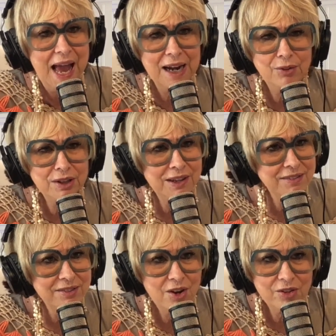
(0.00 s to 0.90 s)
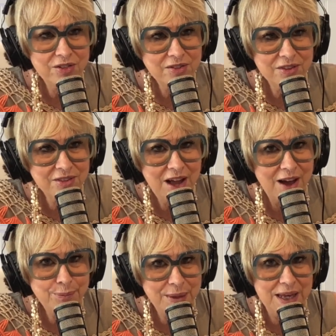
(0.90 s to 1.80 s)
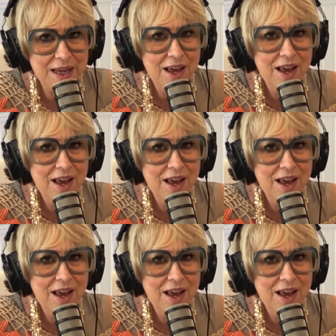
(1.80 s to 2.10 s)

And I realized, no, this is not me.